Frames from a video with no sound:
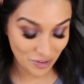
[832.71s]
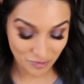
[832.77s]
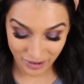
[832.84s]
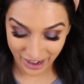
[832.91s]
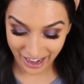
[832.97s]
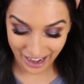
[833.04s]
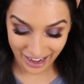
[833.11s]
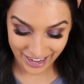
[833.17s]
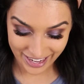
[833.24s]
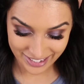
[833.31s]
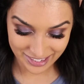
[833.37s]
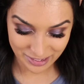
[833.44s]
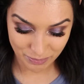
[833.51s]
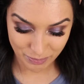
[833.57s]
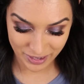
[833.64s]
of my
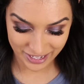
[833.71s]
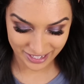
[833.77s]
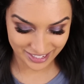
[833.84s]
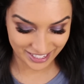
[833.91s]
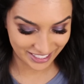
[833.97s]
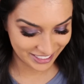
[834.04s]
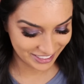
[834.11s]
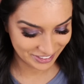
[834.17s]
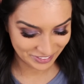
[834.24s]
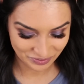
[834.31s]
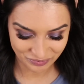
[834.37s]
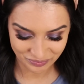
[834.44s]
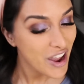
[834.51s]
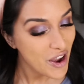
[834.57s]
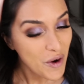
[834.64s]
eyes because
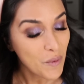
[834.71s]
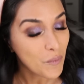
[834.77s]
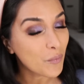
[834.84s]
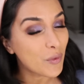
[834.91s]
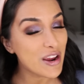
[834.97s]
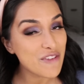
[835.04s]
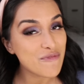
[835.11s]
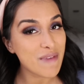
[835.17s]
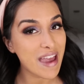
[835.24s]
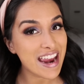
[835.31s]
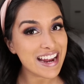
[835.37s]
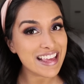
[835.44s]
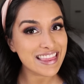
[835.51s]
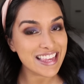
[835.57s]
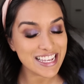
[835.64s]
we've
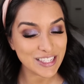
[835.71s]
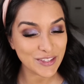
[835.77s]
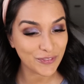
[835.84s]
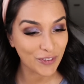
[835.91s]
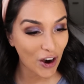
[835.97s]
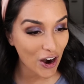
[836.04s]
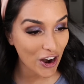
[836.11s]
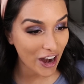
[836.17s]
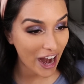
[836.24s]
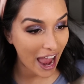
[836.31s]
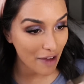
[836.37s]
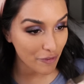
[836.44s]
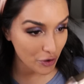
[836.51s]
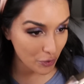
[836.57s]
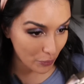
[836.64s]
made it this far,
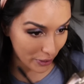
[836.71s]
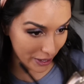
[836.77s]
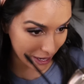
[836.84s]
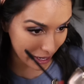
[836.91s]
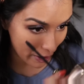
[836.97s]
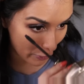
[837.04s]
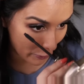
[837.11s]
haven't we?